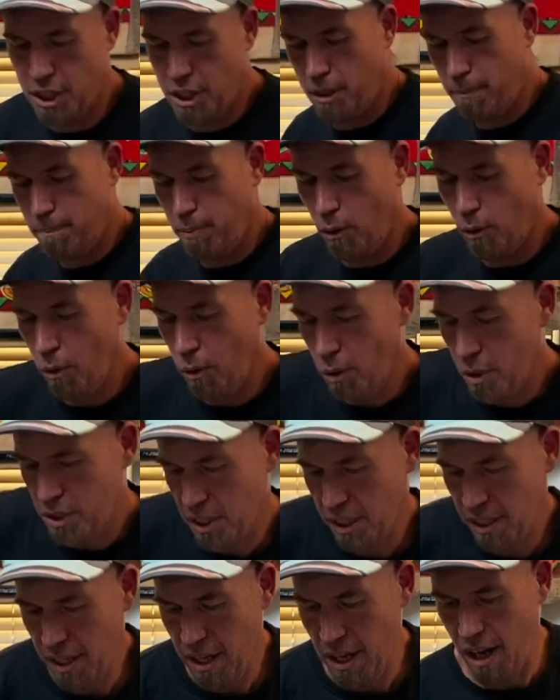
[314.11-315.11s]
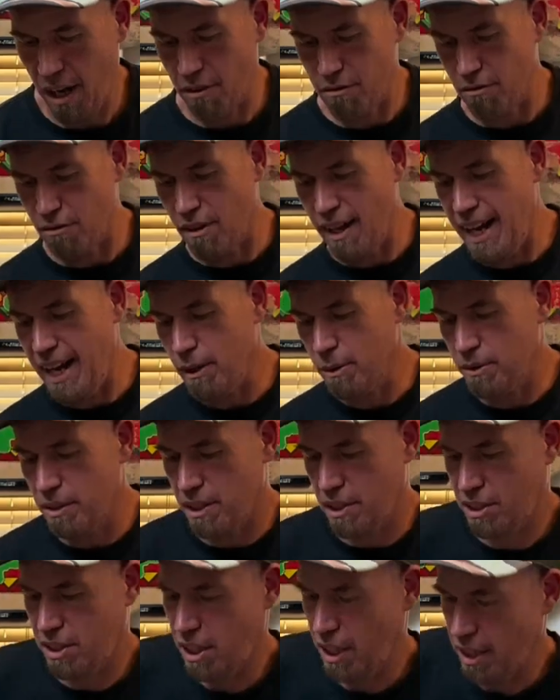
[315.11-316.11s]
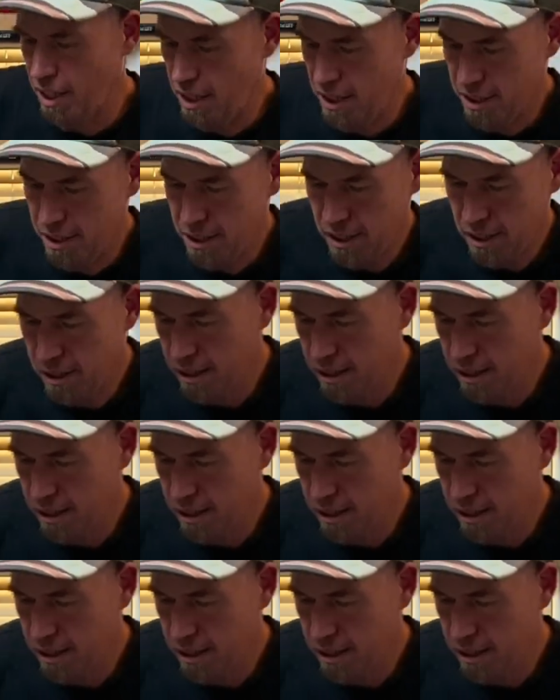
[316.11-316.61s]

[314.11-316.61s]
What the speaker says: the board around the turn